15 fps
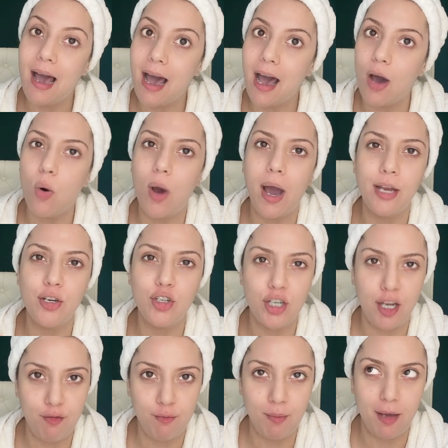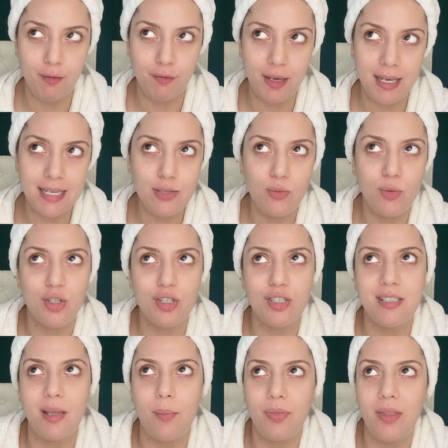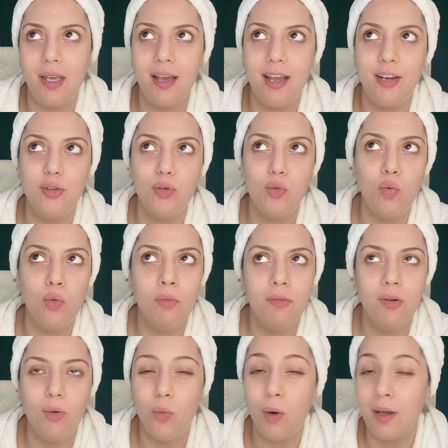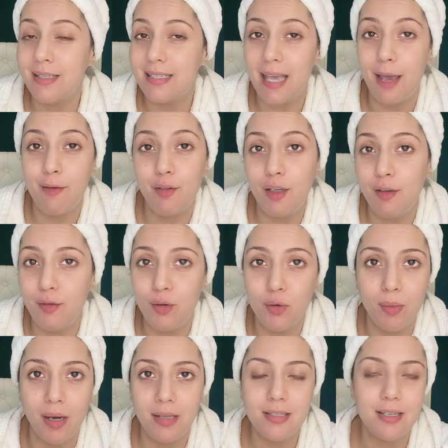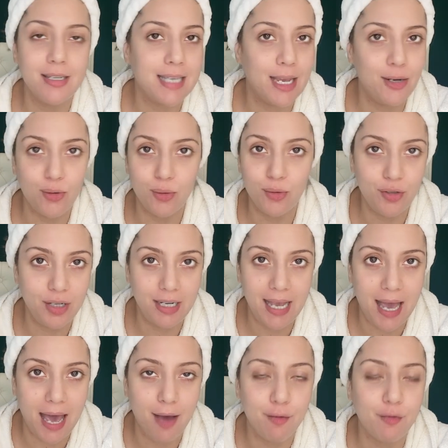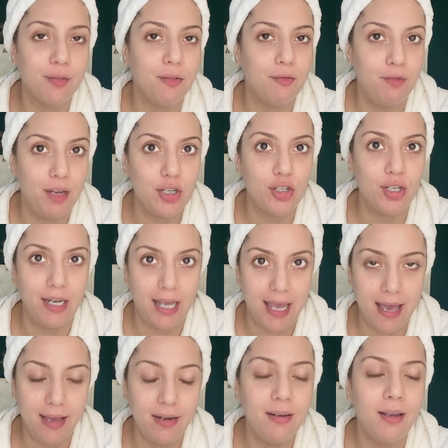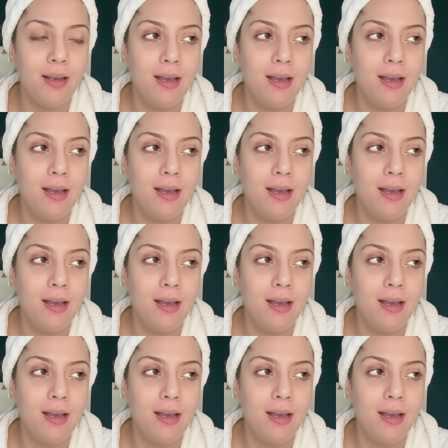how I shave my face, which is something I do once every few months because I don't really have facial hair.